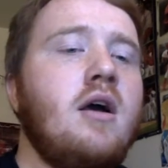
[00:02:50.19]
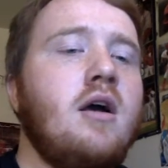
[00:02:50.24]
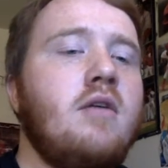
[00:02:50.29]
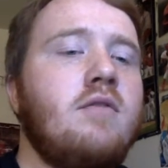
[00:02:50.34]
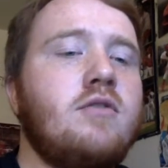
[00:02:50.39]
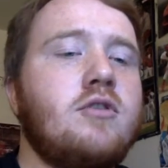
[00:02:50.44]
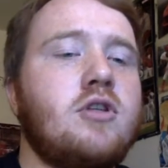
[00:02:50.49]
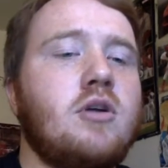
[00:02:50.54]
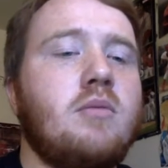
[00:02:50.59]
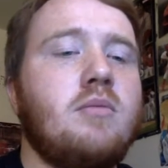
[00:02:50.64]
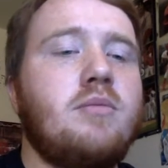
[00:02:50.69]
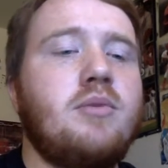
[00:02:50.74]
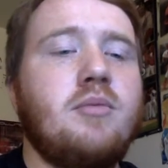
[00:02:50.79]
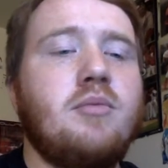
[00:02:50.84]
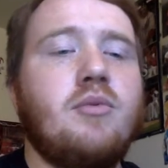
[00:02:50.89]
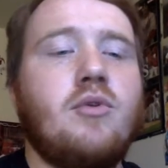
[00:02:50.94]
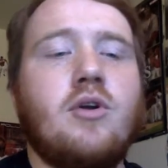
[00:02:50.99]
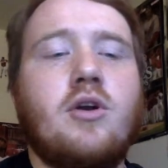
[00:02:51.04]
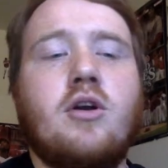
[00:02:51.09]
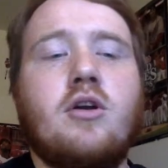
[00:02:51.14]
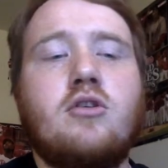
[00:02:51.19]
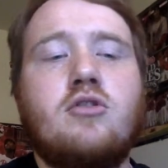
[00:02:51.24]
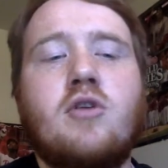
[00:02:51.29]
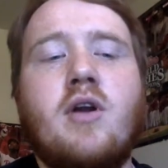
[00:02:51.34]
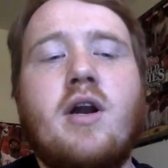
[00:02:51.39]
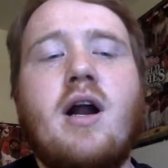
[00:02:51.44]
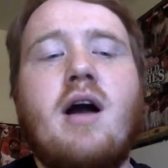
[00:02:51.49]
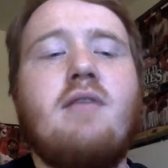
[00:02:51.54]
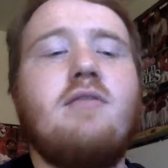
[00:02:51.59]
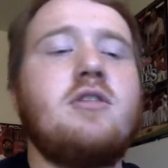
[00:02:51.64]
For some people, they're going to
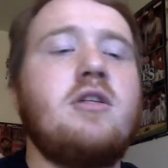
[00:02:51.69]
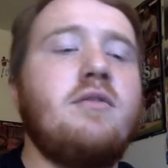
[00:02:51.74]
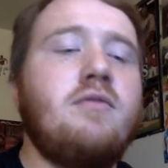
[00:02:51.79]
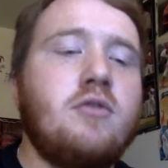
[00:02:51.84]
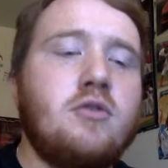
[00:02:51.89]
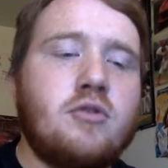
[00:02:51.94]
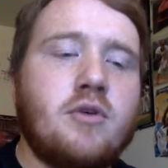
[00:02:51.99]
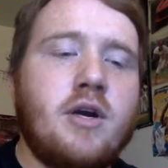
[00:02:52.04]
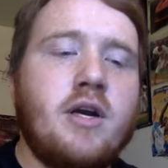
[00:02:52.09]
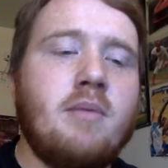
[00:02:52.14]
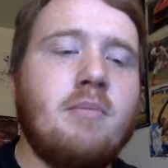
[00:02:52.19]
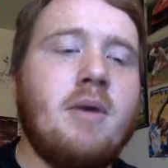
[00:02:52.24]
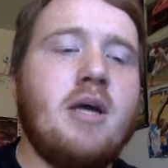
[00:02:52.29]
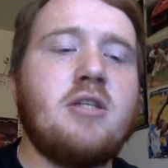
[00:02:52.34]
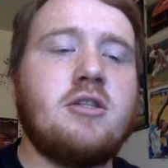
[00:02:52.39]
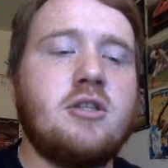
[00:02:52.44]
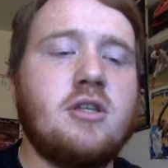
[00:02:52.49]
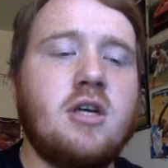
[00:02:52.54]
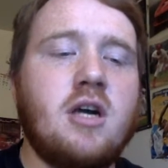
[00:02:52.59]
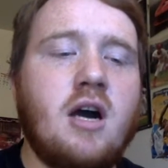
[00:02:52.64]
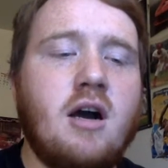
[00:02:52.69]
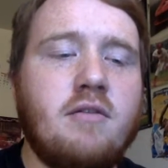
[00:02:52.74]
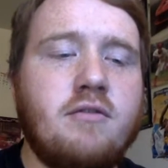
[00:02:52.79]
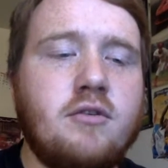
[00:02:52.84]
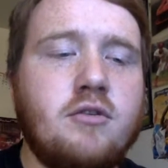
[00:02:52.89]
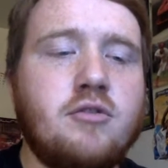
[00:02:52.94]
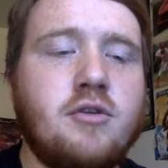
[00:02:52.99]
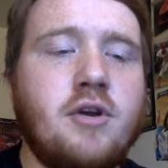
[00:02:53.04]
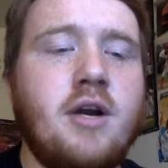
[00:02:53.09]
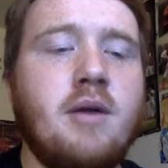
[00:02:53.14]
trade. Obviously, if you trade a Mezhnikov,
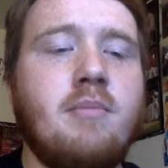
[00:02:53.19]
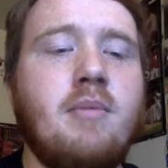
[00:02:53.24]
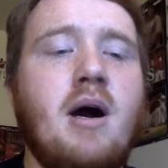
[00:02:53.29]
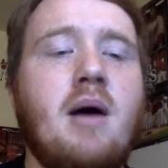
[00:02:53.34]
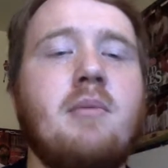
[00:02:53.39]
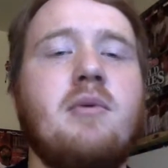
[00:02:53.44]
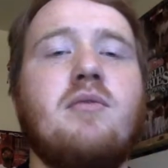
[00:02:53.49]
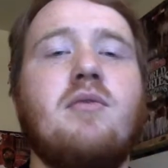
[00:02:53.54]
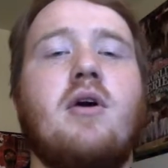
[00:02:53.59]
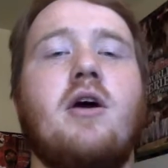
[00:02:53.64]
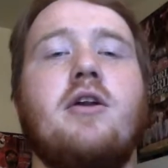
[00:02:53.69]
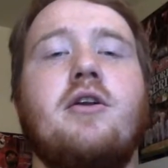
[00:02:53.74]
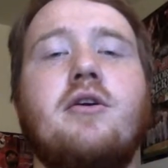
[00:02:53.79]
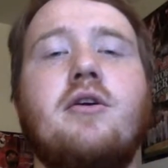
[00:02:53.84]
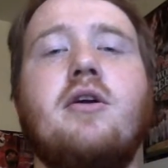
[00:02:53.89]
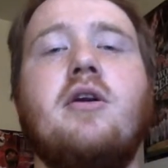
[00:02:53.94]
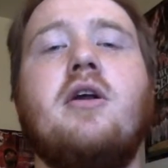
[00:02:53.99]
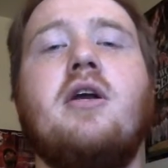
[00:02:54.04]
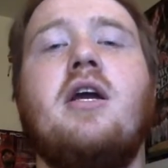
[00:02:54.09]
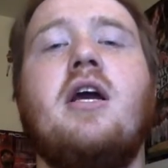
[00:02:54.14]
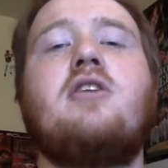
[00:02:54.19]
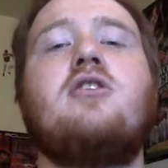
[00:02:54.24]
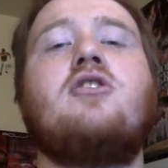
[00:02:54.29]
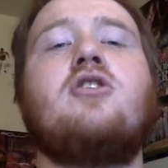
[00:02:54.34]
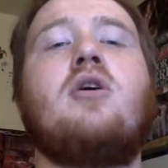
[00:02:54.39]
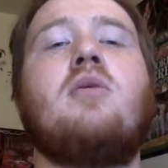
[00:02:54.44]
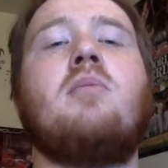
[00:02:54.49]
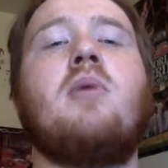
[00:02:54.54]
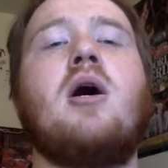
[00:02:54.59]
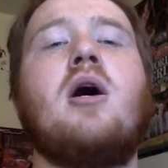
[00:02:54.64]
you trade a Bobby Ryan, you're going to get
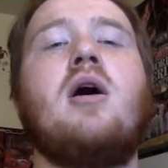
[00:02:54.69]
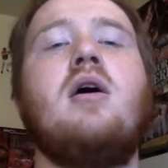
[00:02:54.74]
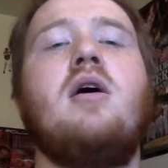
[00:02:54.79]
some,